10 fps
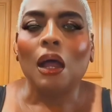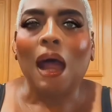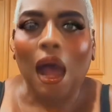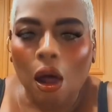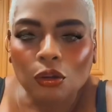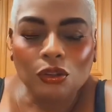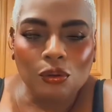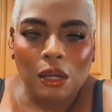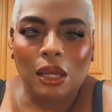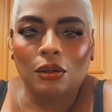How do you
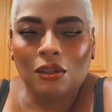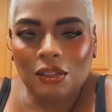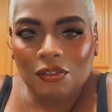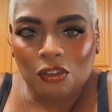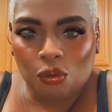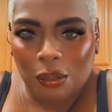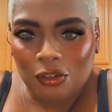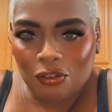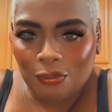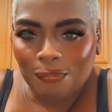handle this
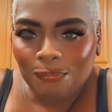situation?